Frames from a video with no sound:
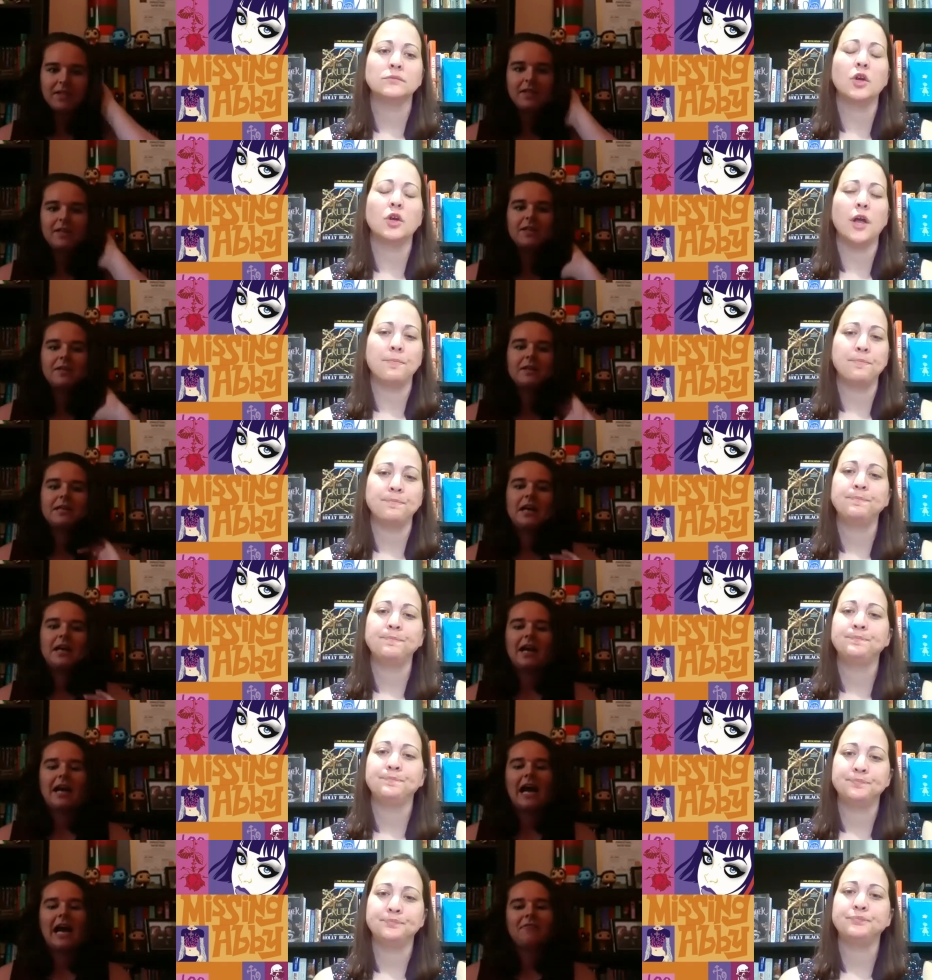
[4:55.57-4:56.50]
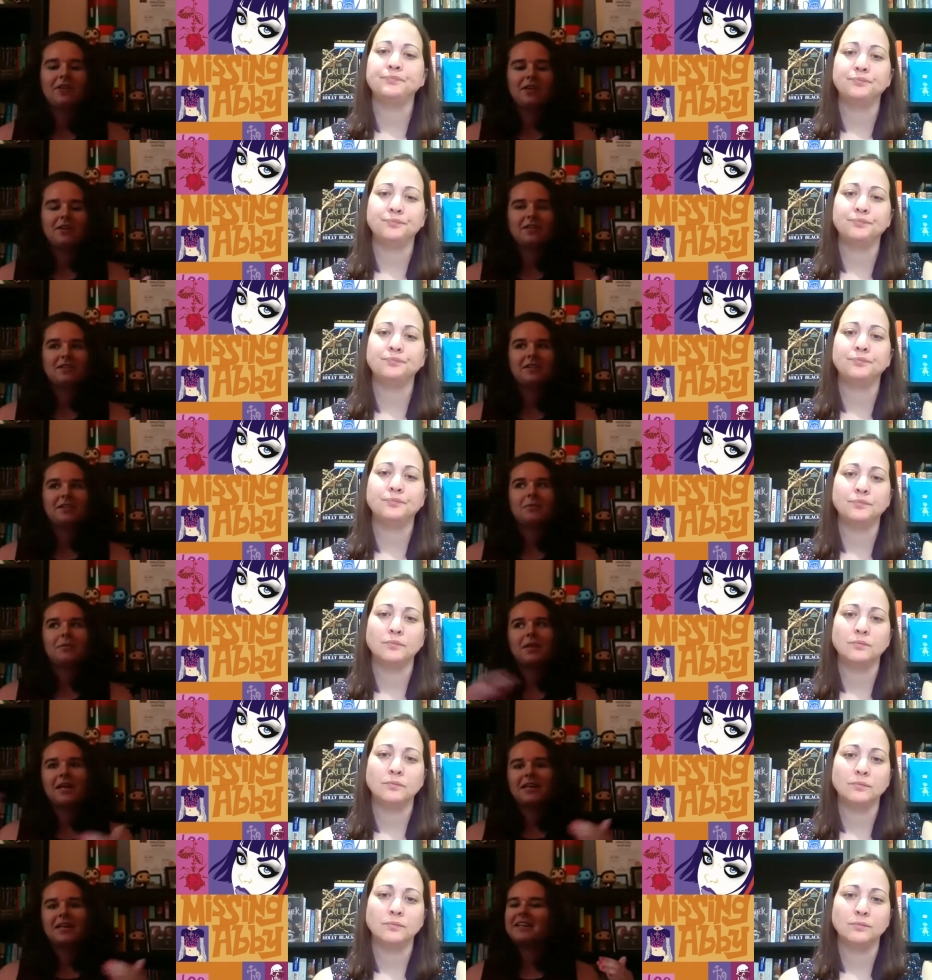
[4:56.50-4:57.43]
Speaker 1: okay uh, having
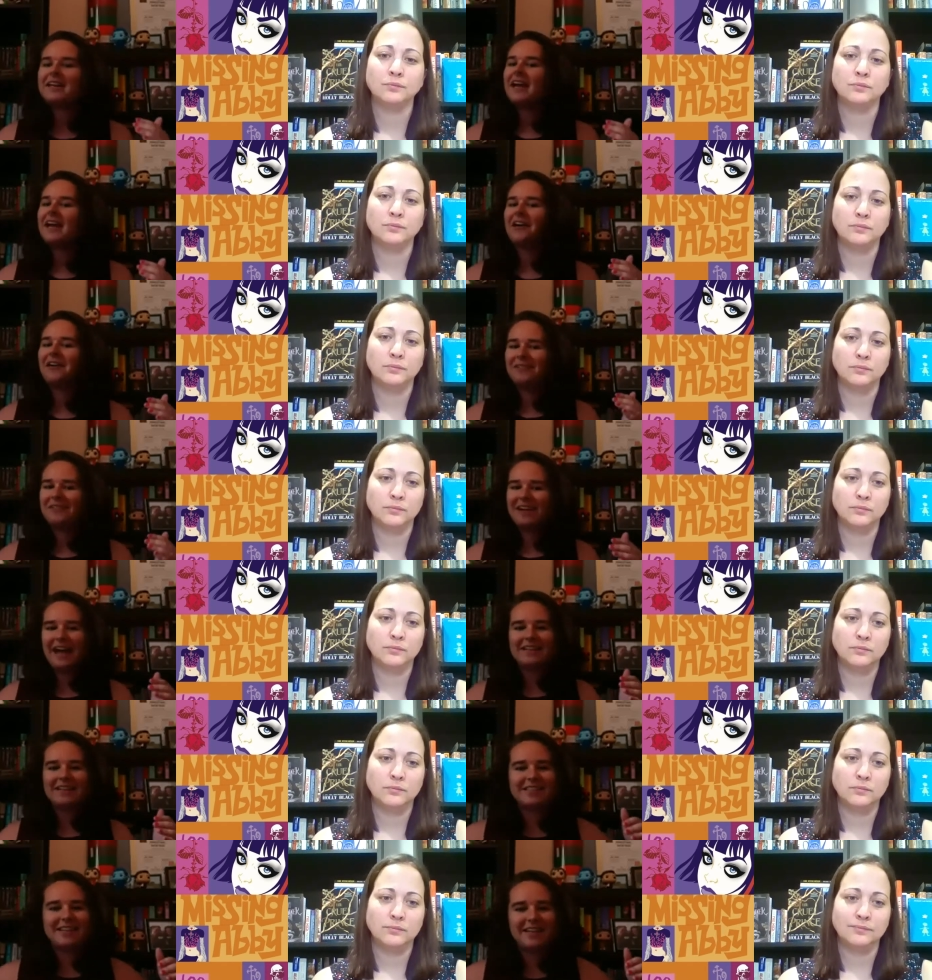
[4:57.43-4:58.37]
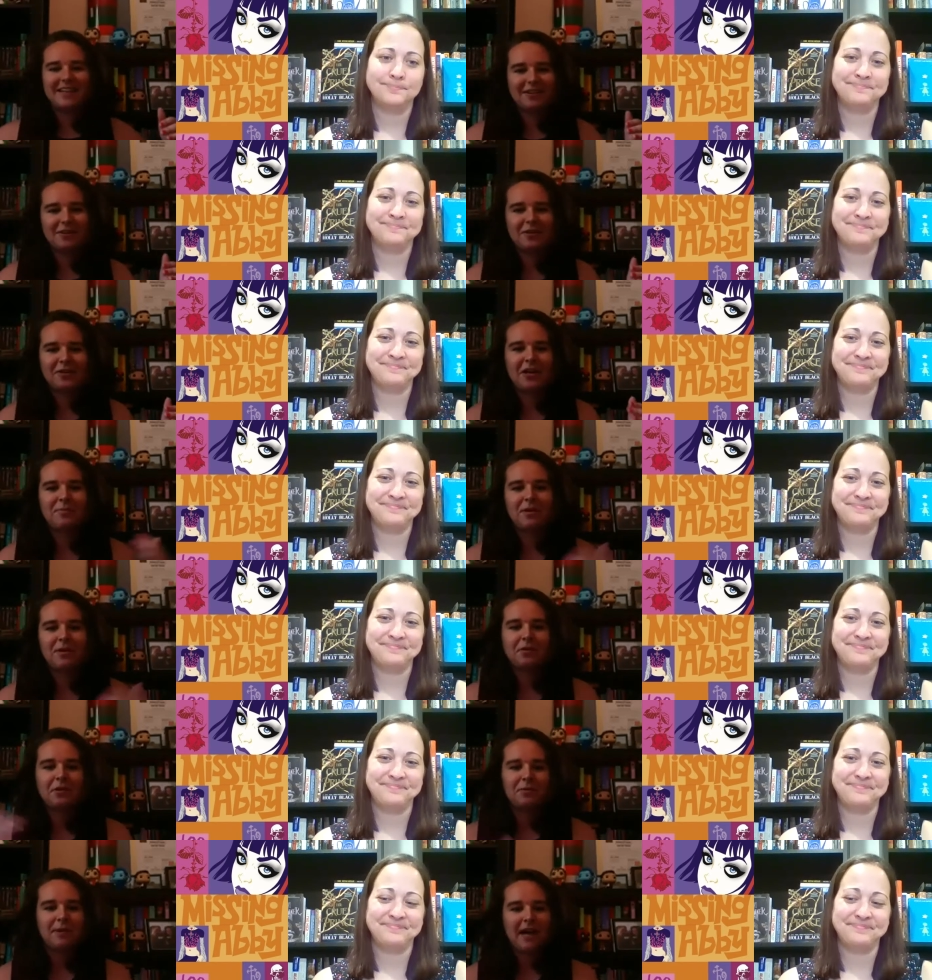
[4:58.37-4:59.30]
played it now as a grown up and
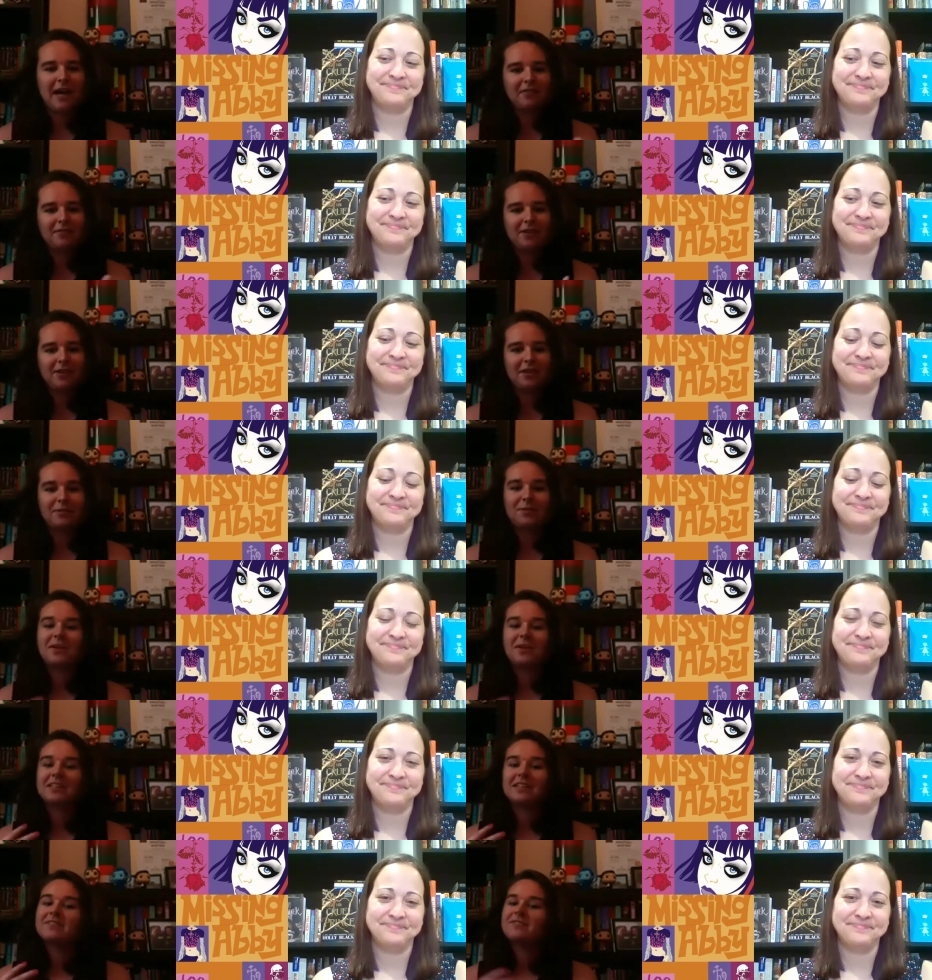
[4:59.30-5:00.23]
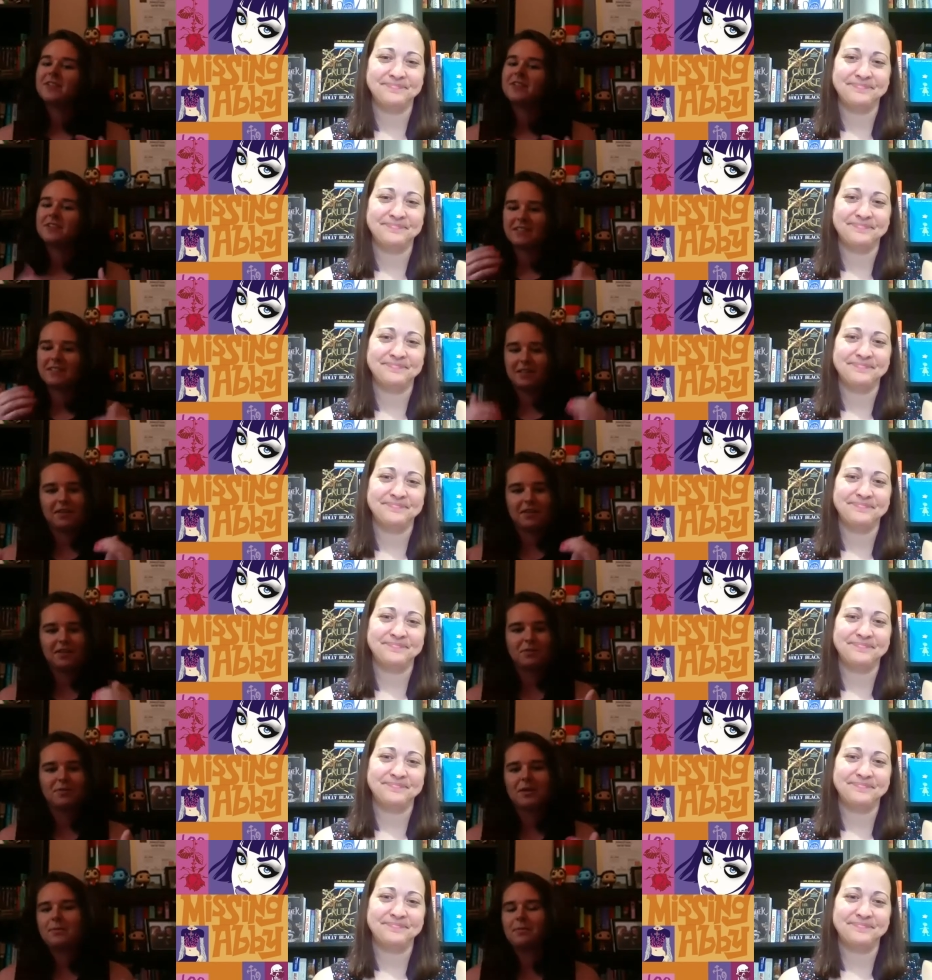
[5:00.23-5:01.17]
going back and reading the book, it fills in a little
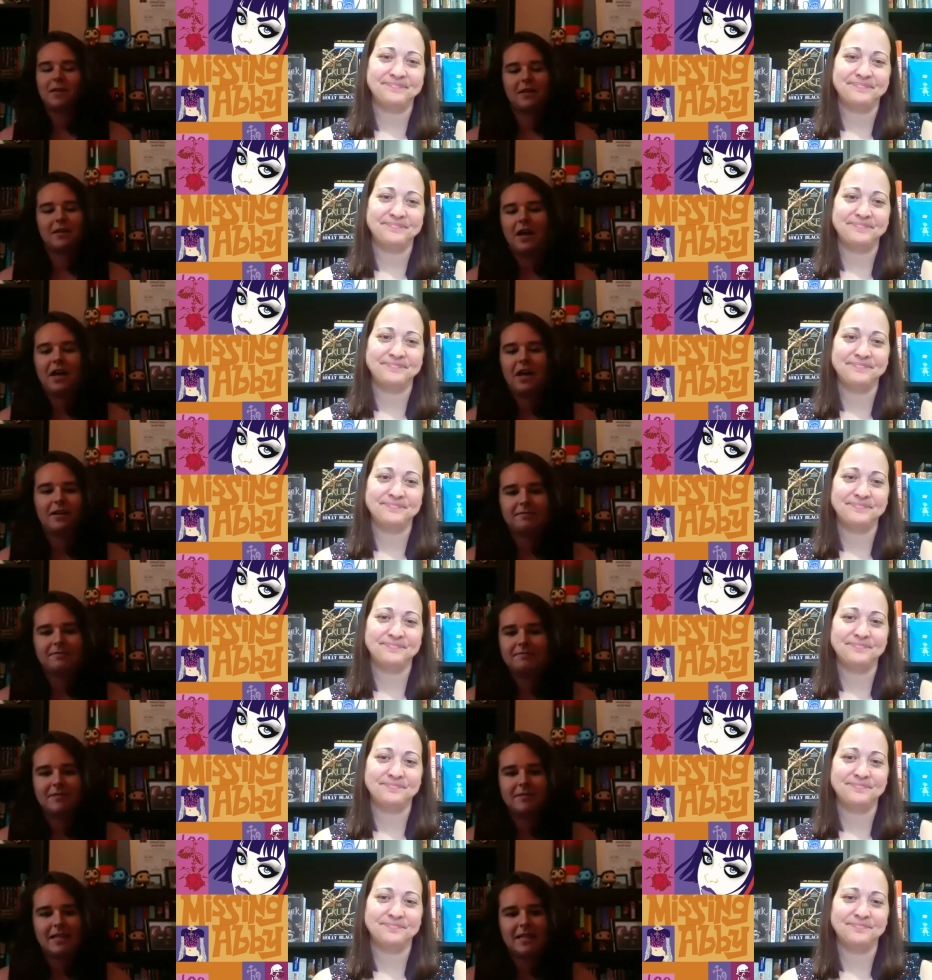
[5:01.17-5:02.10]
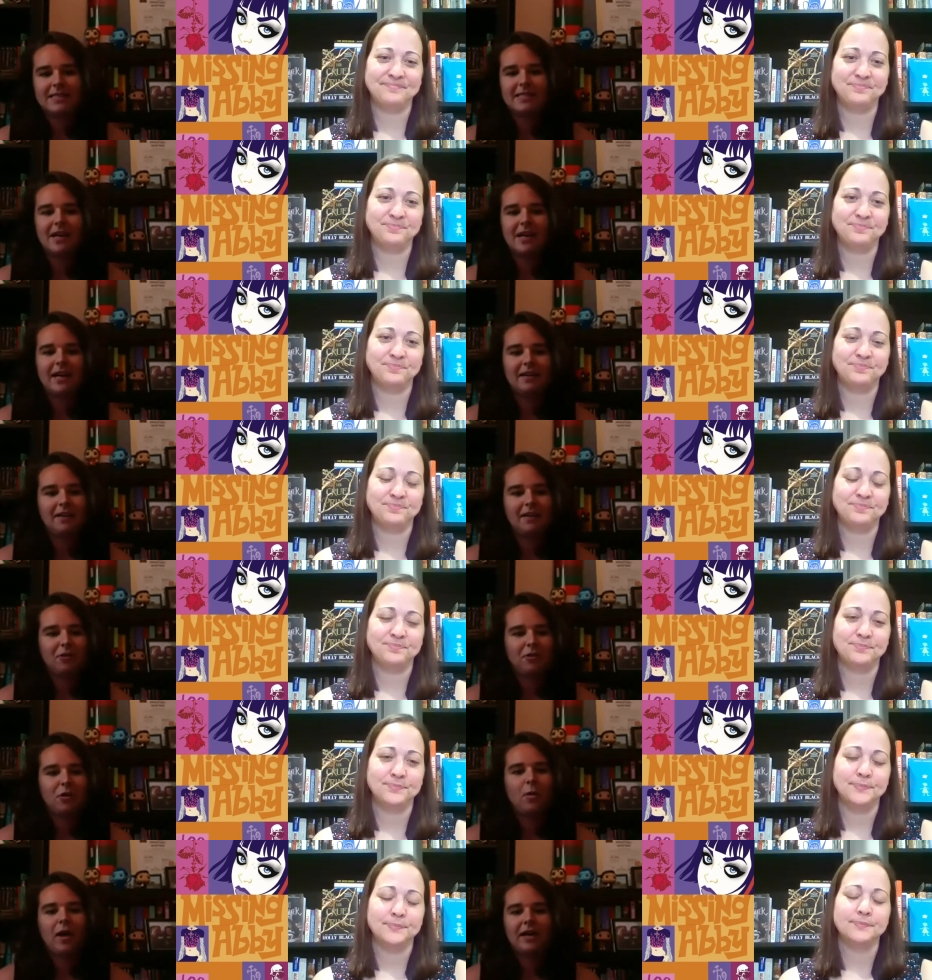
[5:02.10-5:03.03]
bit, but not it's not a
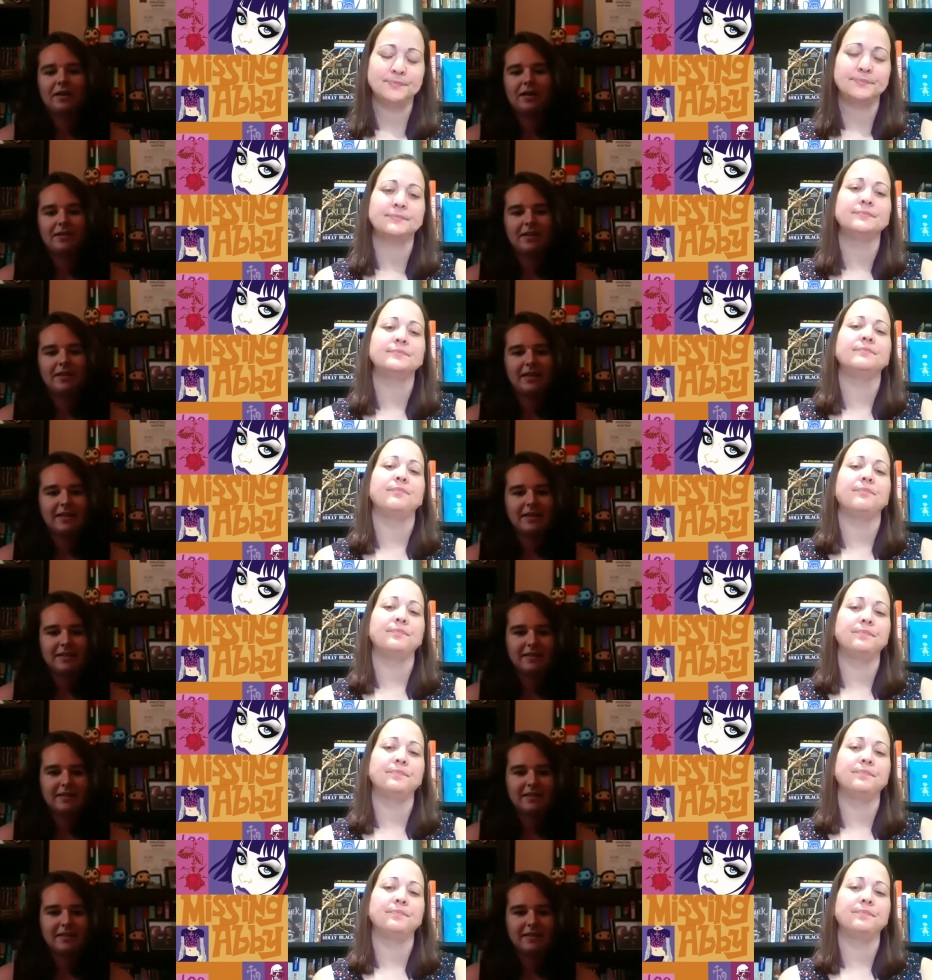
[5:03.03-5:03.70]
required thing.